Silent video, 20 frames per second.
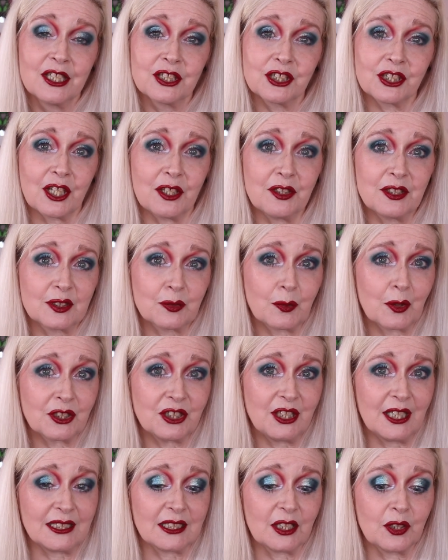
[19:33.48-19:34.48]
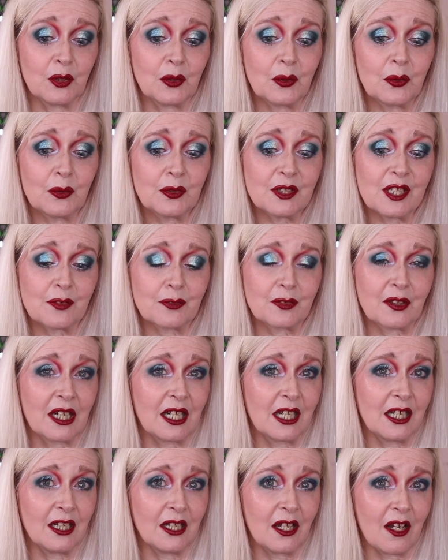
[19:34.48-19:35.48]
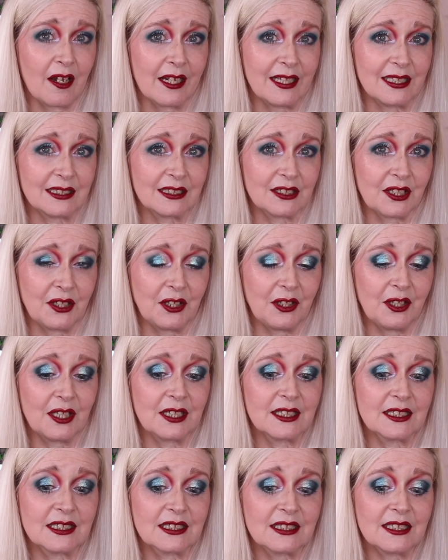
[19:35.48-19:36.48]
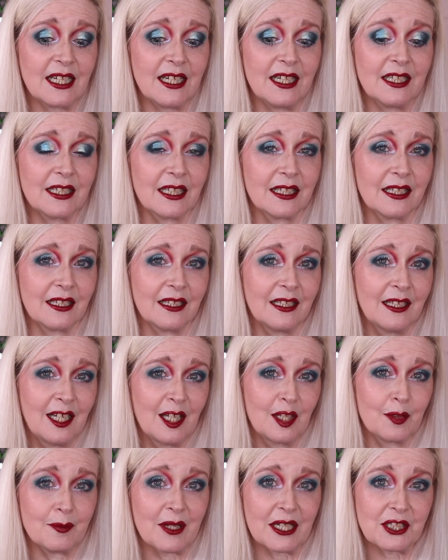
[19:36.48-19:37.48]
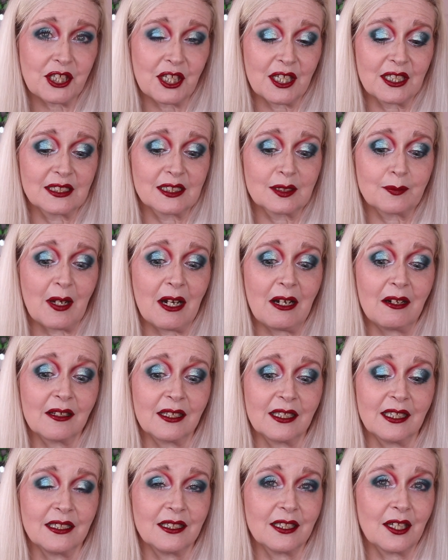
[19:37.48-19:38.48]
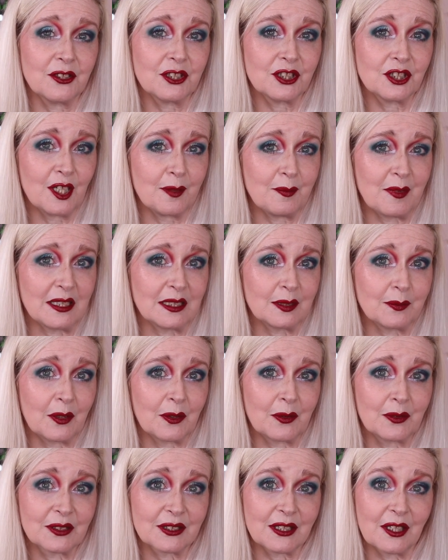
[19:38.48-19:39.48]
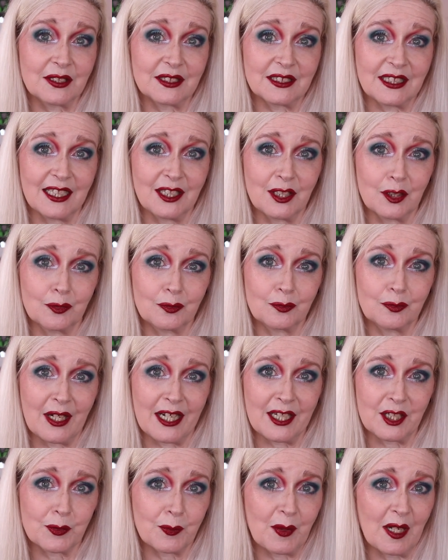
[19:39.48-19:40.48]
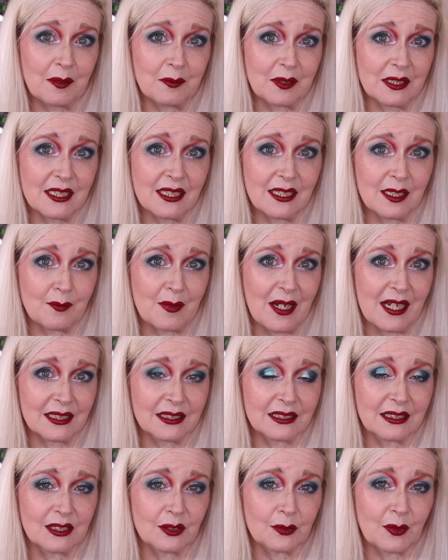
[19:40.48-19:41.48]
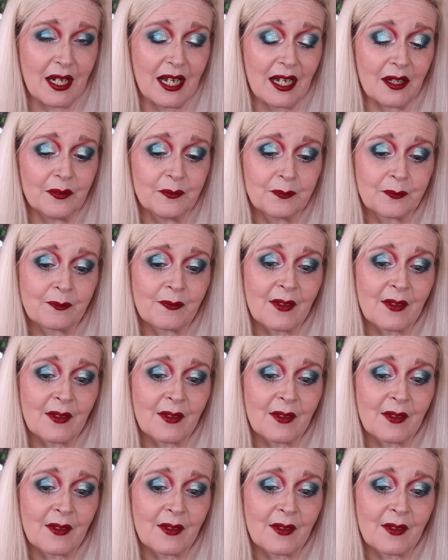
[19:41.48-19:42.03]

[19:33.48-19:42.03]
showed swatches in all different lights so that you can see the magic and sparkle in those shimmers, but also see the rich pigmented mattes as well.